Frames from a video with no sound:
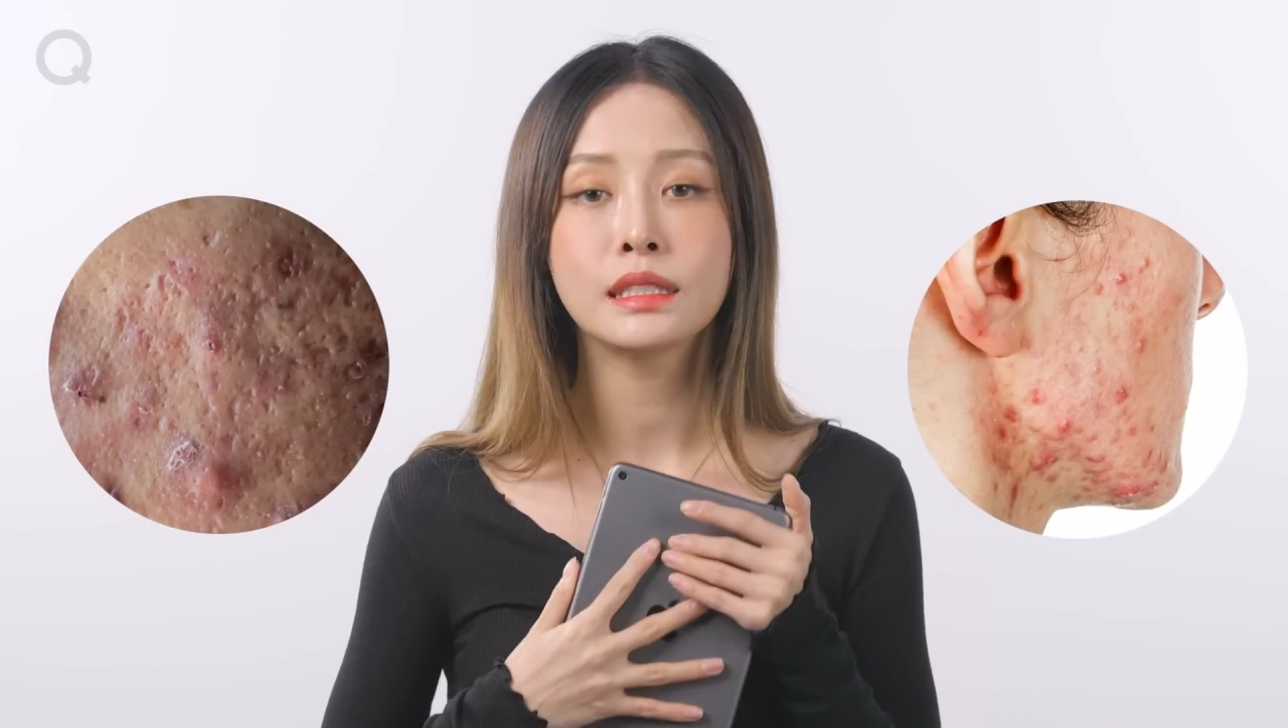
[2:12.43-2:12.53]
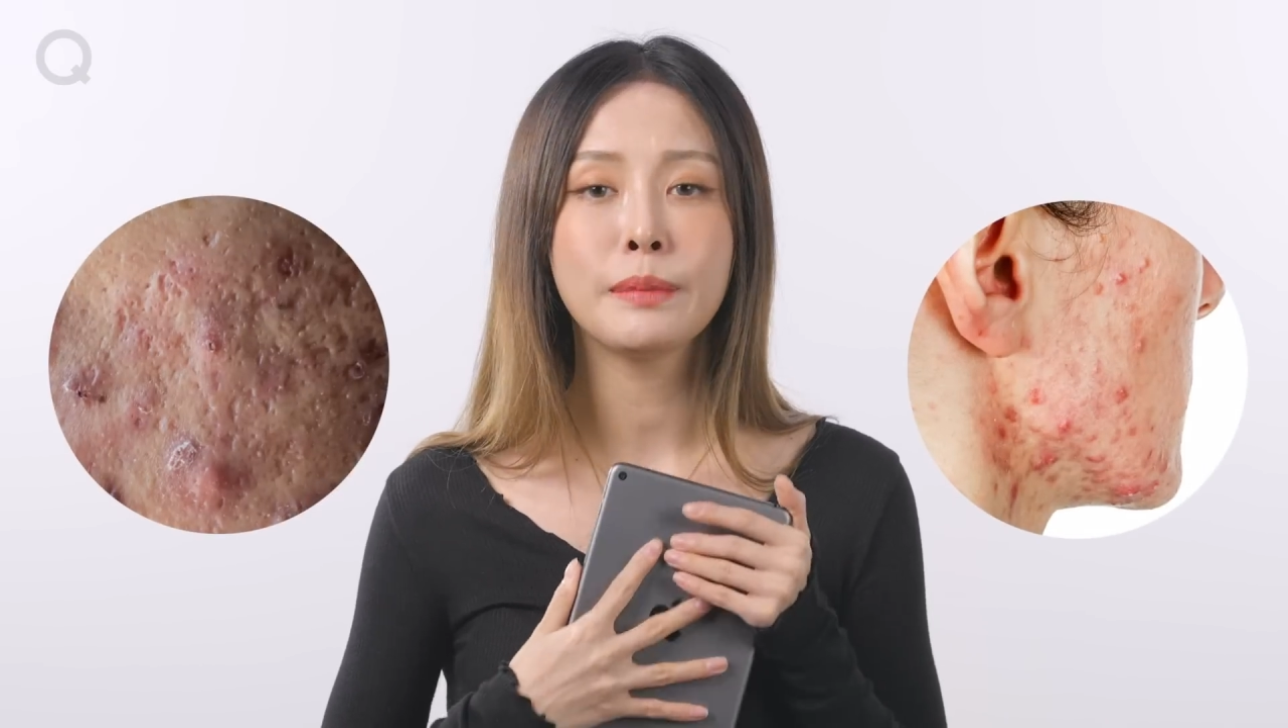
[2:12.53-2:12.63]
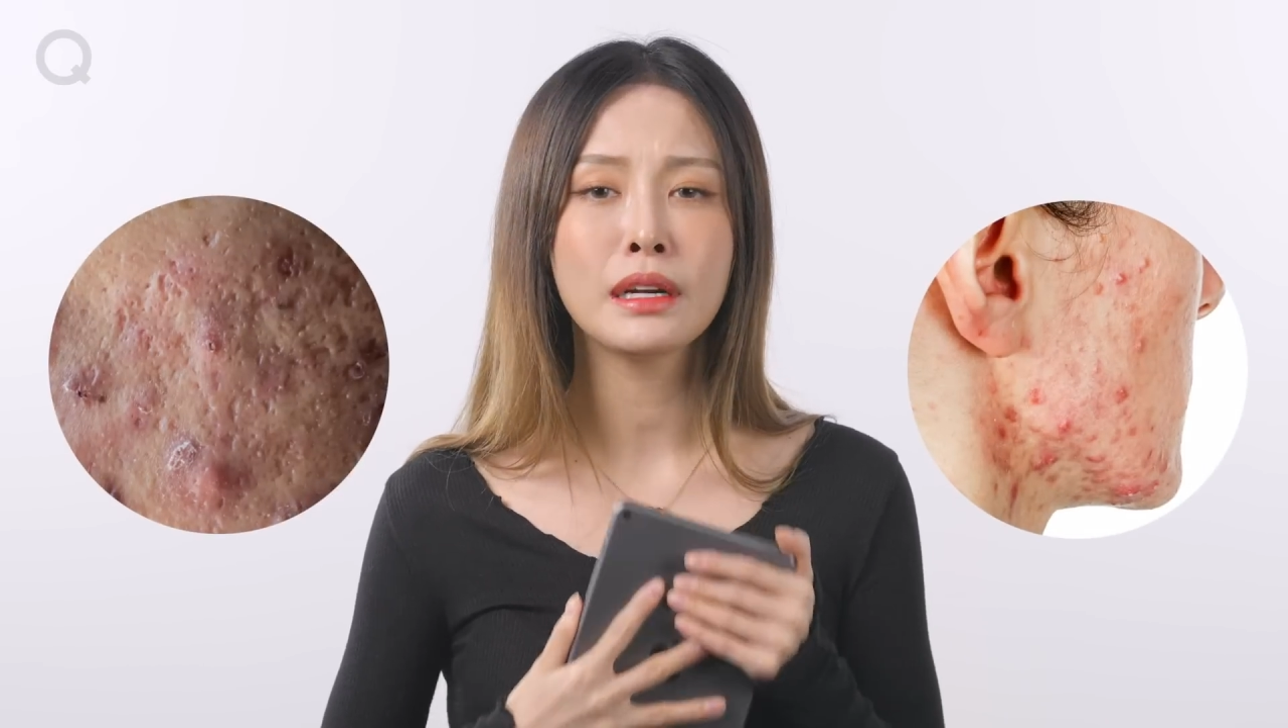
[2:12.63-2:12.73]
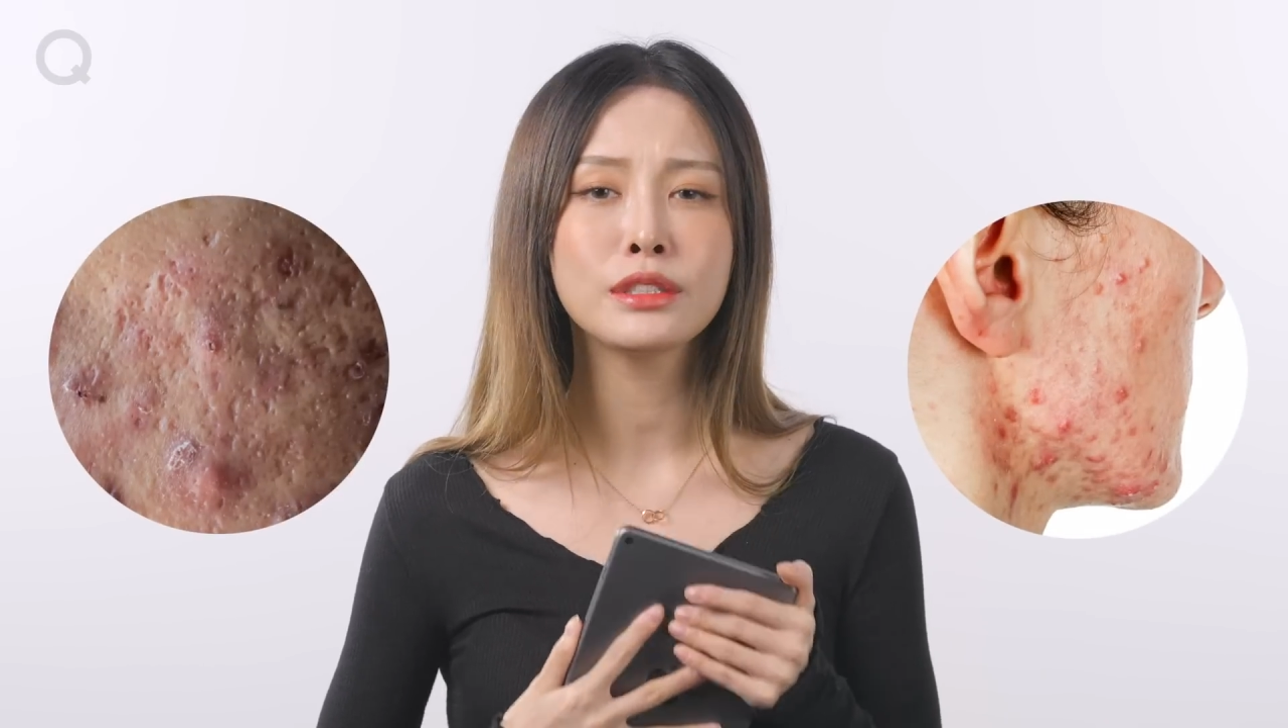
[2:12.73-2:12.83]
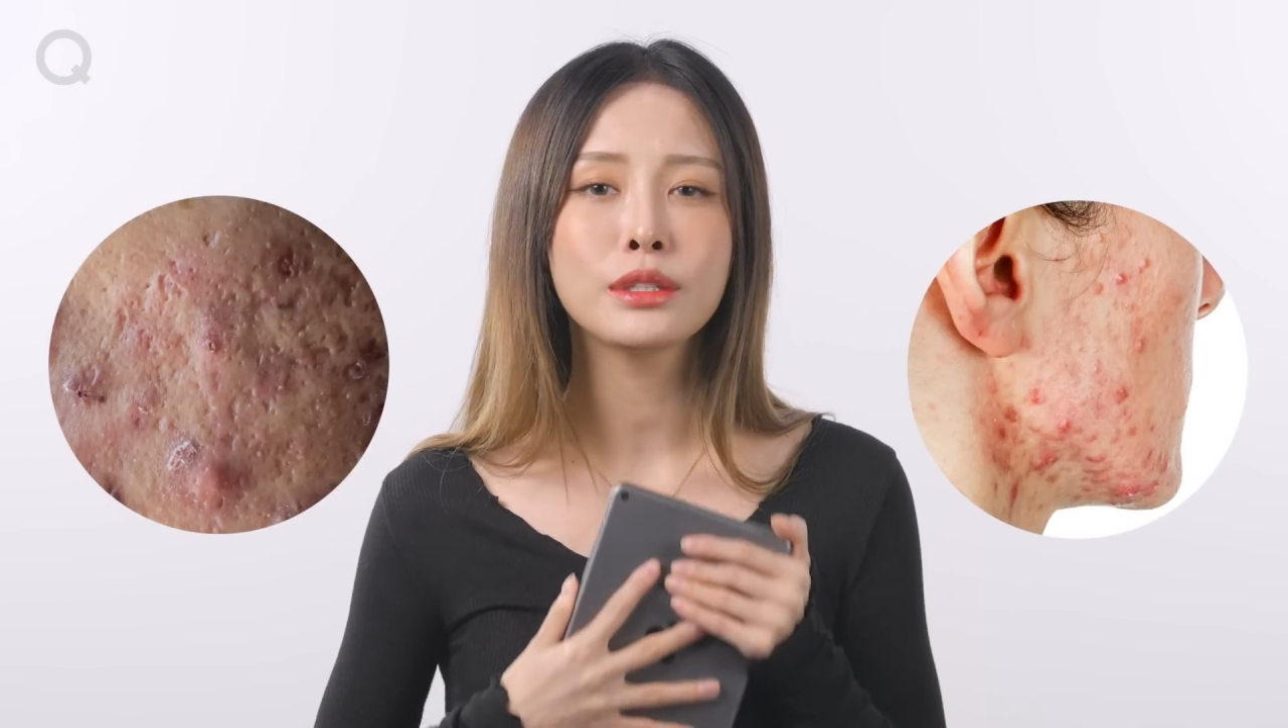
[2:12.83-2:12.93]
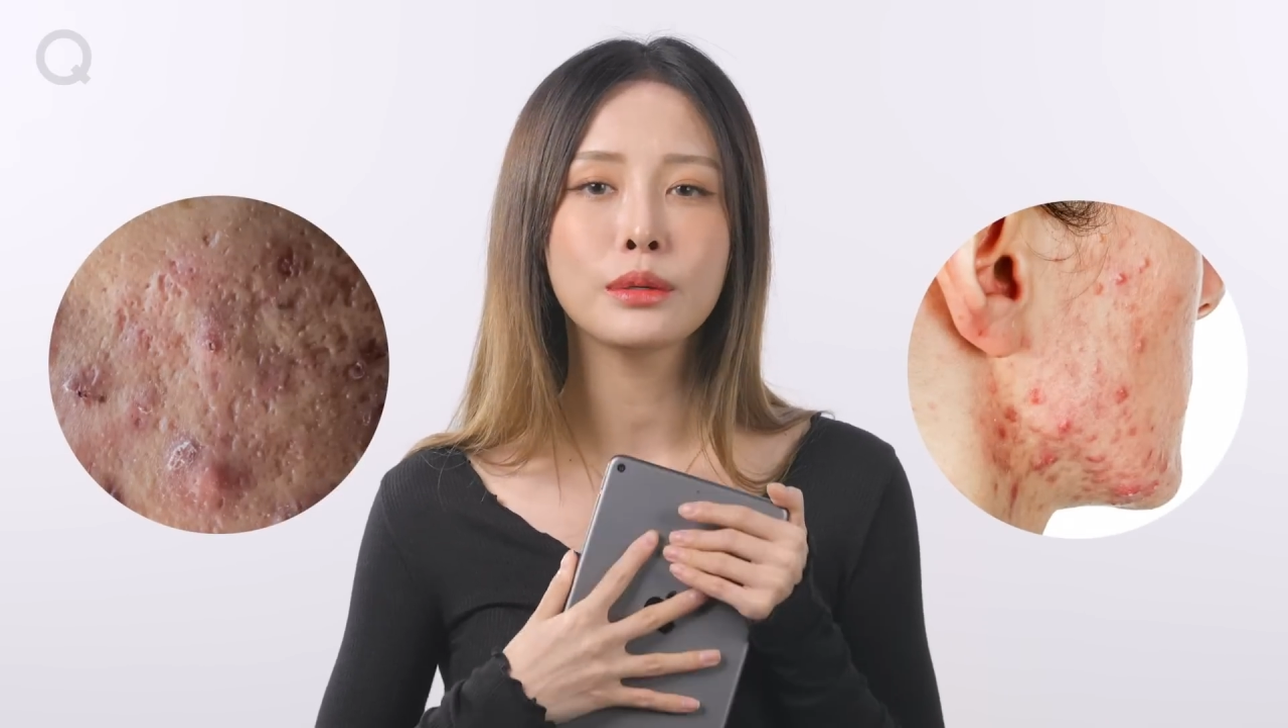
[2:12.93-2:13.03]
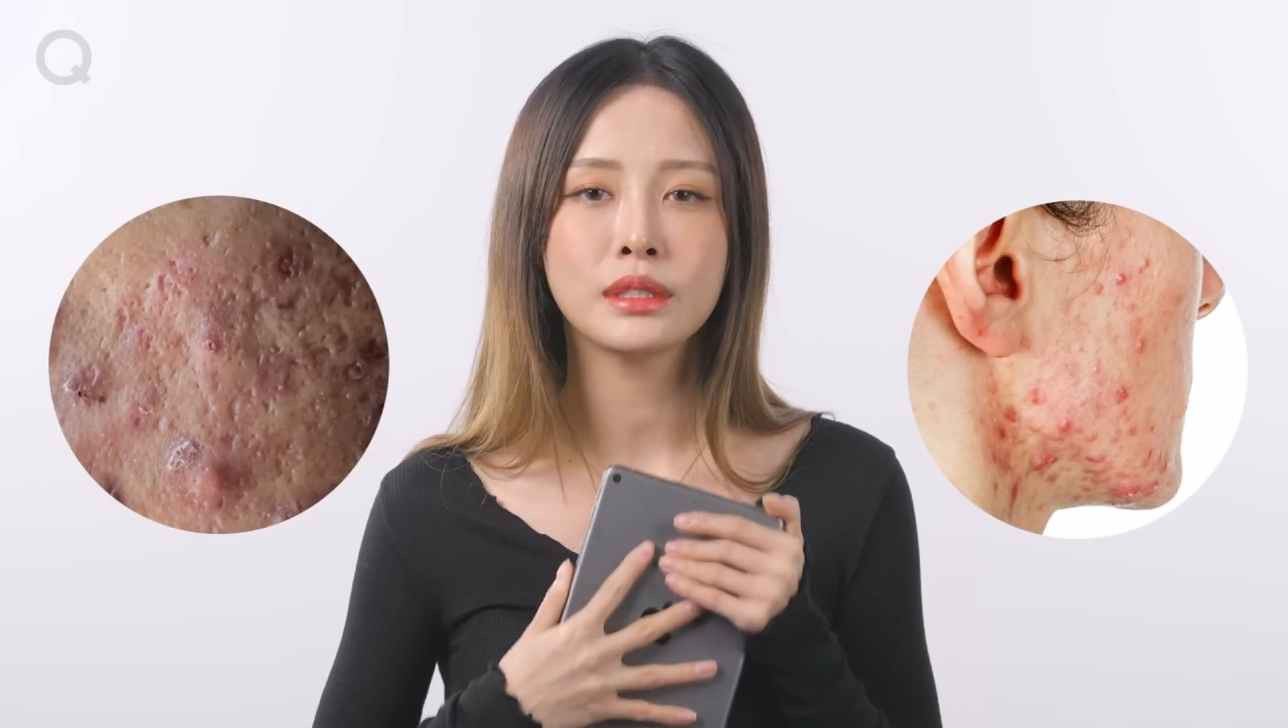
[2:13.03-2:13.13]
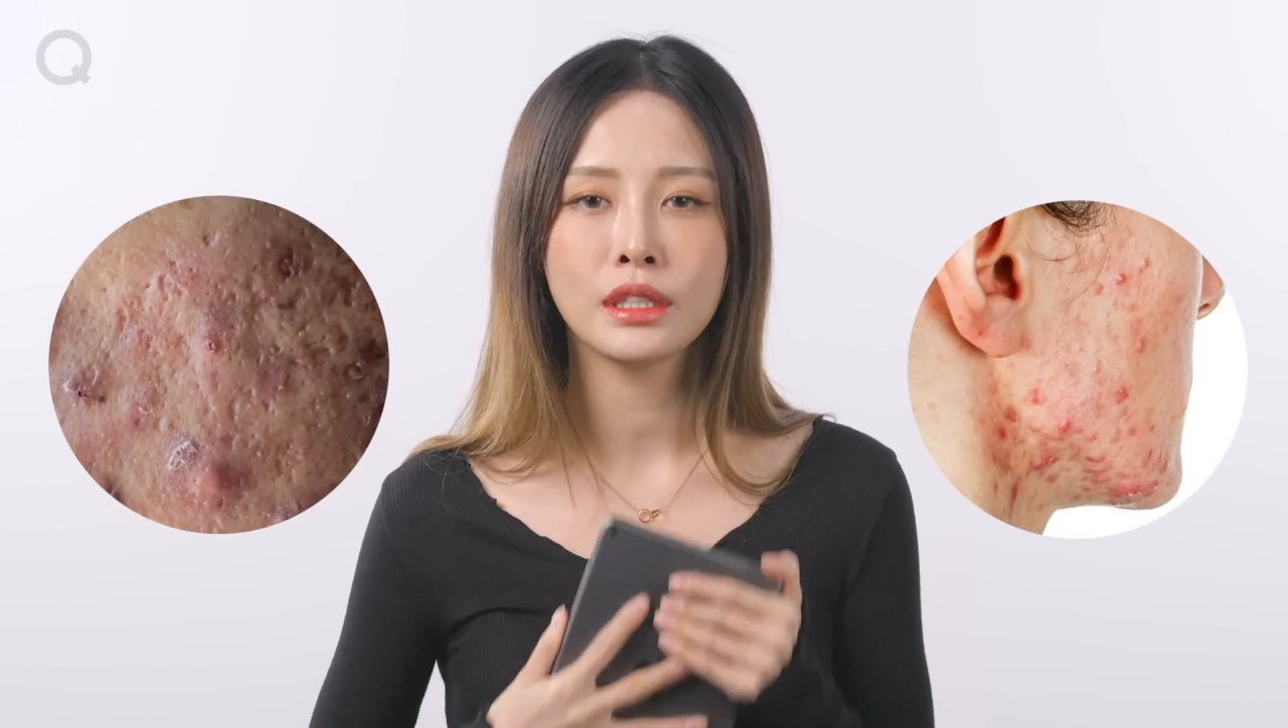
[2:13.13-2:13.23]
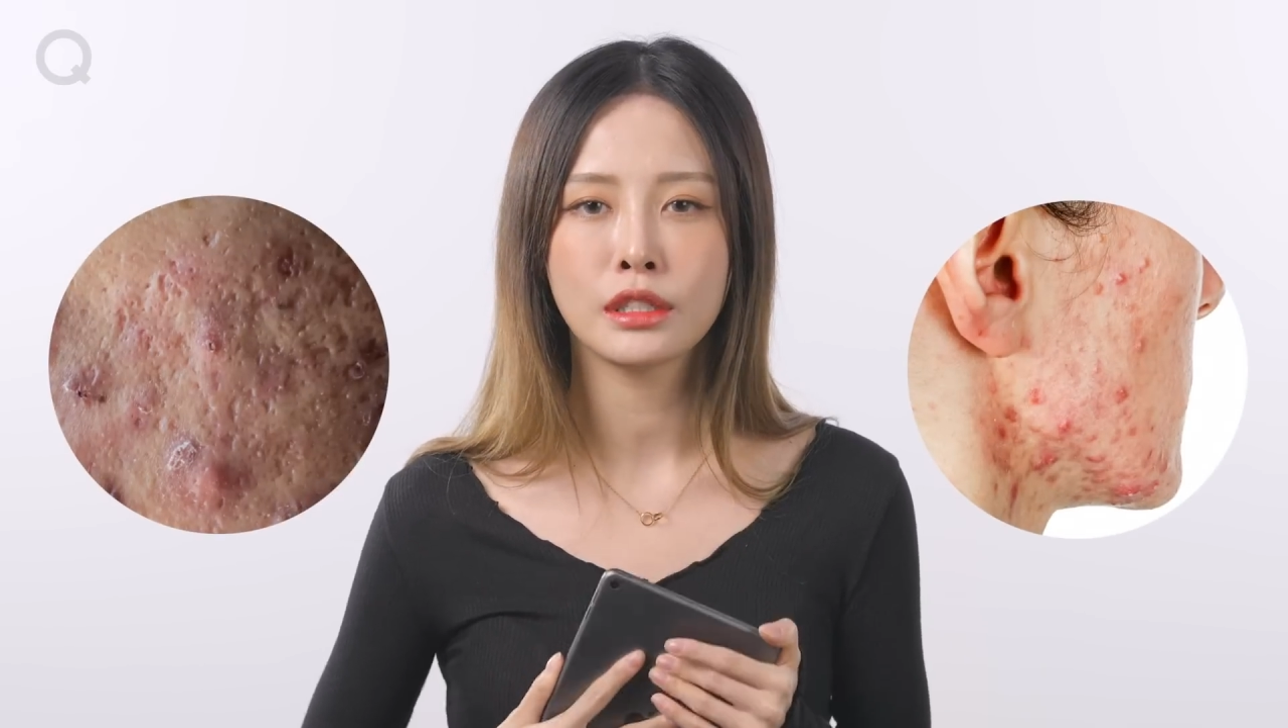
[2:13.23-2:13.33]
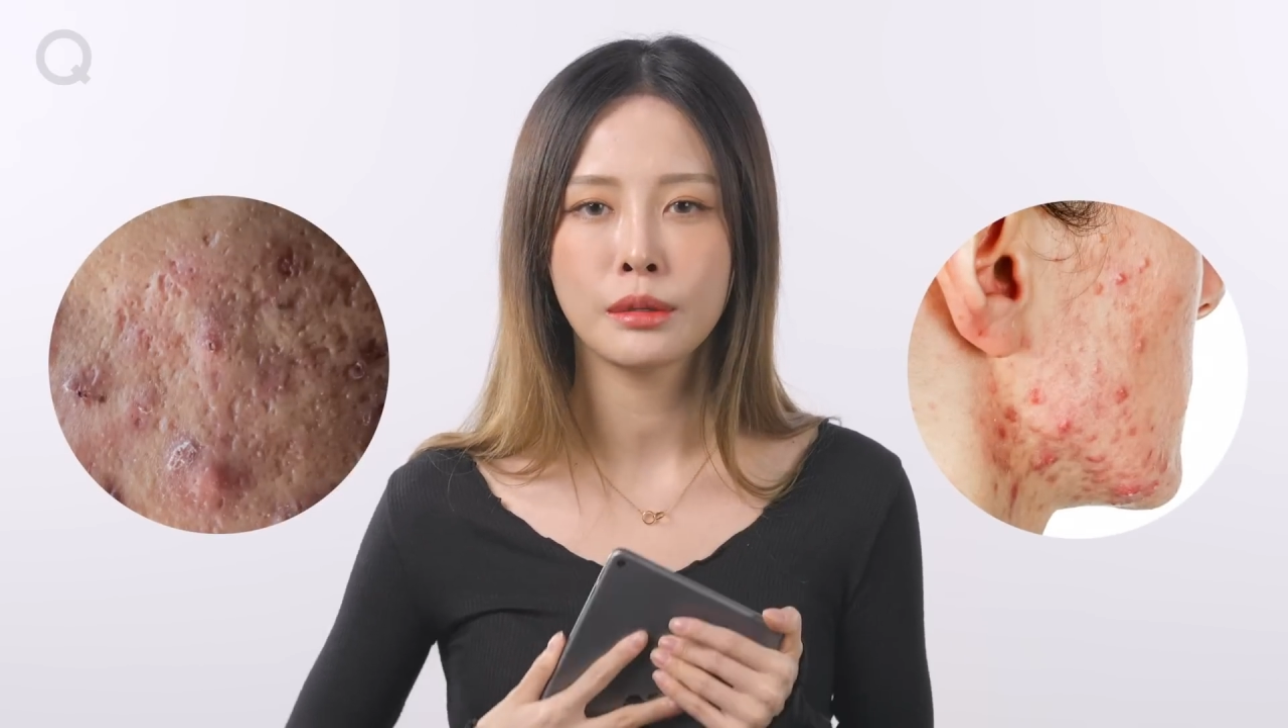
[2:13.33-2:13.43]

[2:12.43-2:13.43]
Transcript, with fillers: it's better to go see a